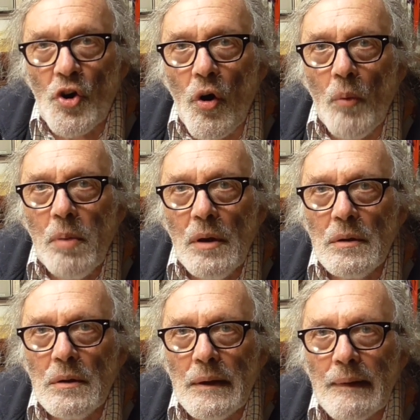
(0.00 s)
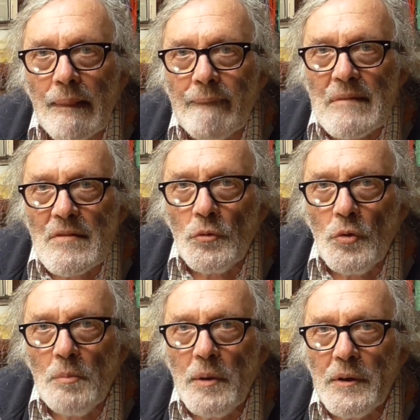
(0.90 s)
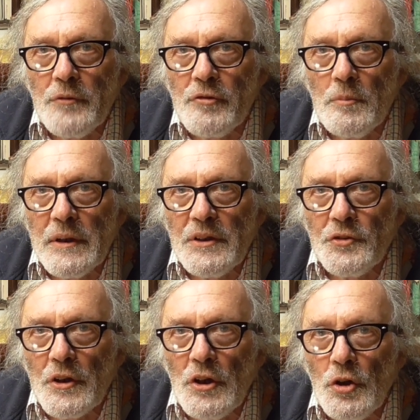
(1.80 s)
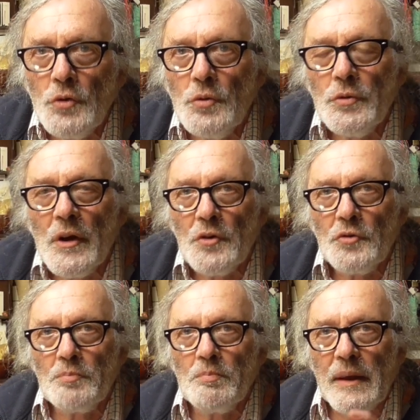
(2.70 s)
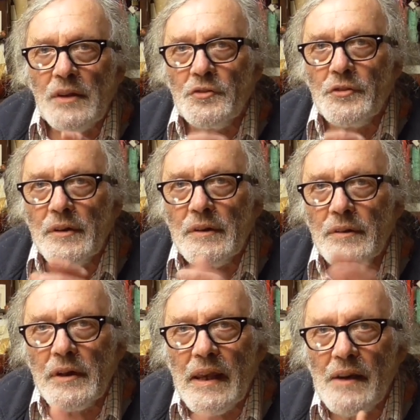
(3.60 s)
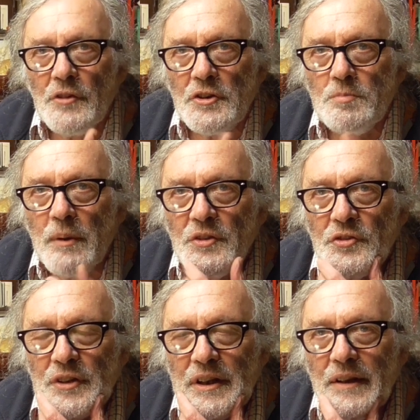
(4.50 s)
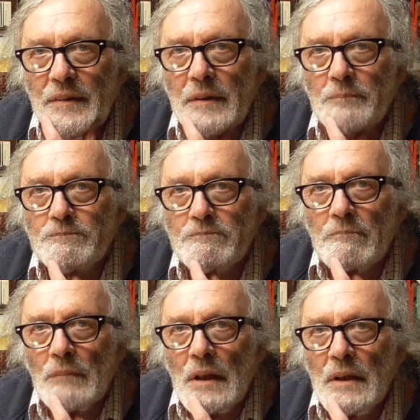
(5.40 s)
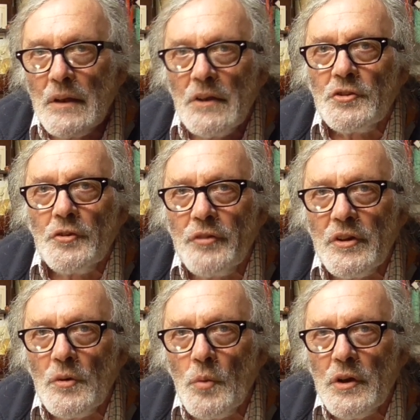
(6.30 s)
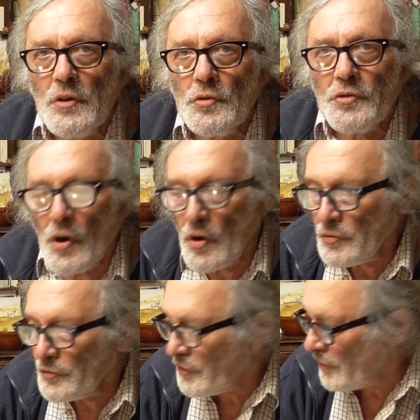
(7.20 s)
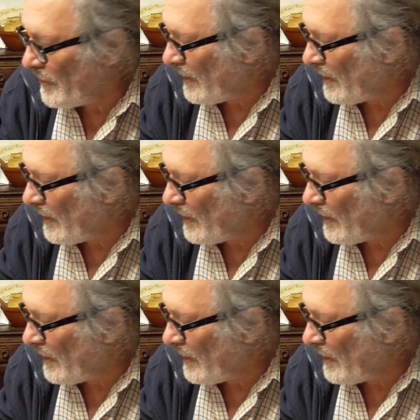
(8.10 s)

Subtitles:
job will be for me to glue those bits, the carriage bits together, to fit the wheels onto